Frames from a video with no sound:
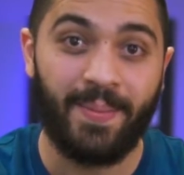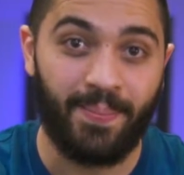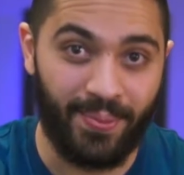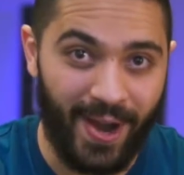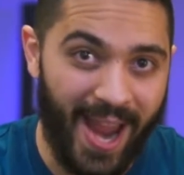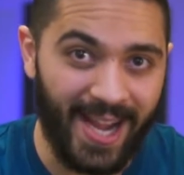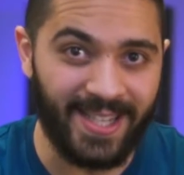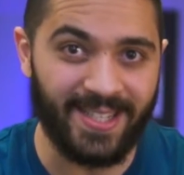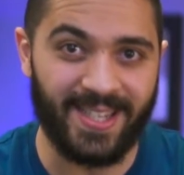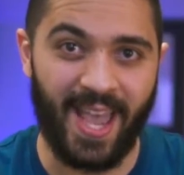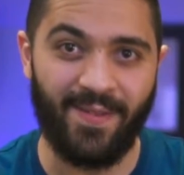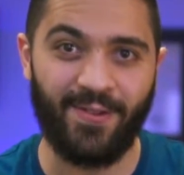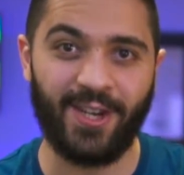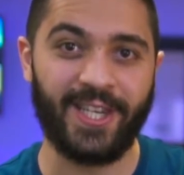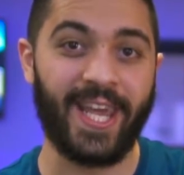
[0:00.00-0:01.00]
practice
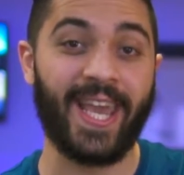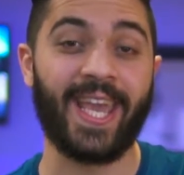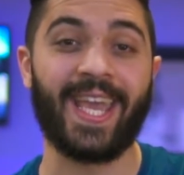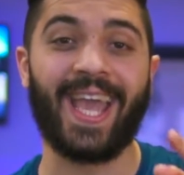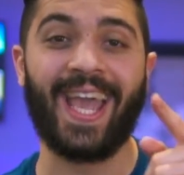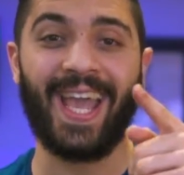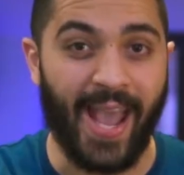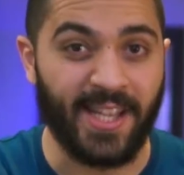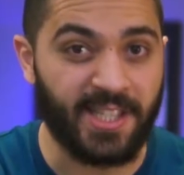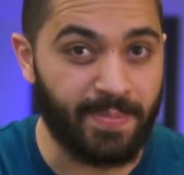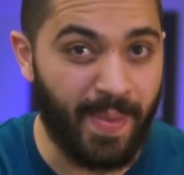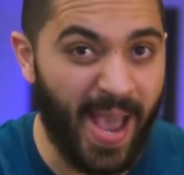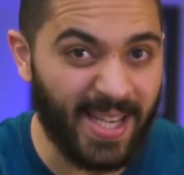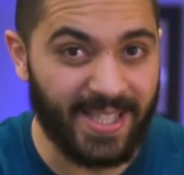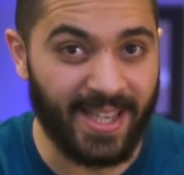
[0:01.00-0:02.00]
every day, and
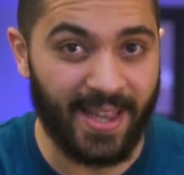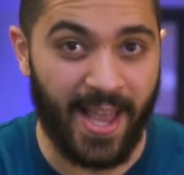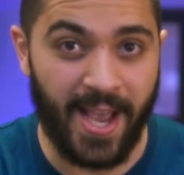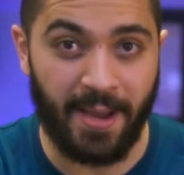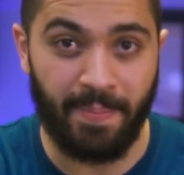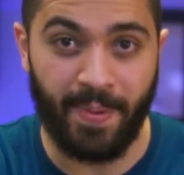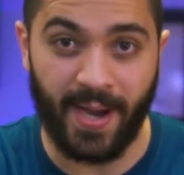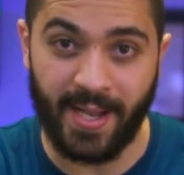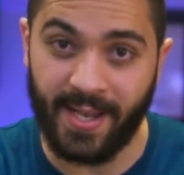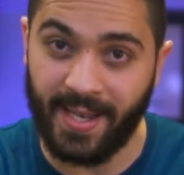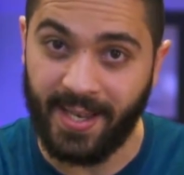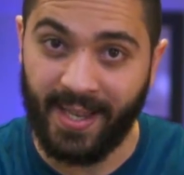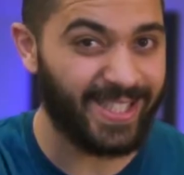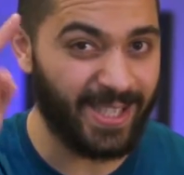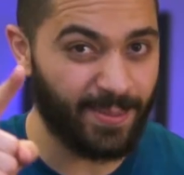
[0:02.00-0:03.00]
smash the like
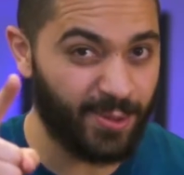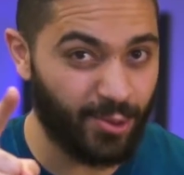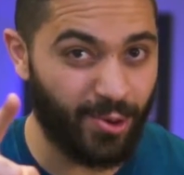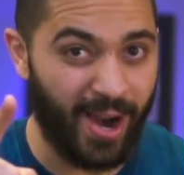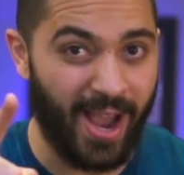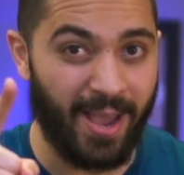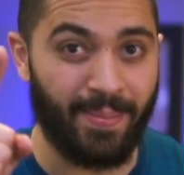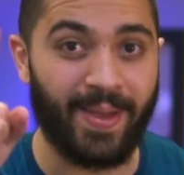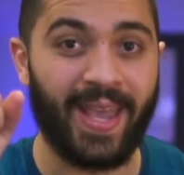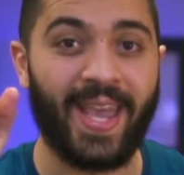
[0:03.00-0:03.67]
button, subscribe,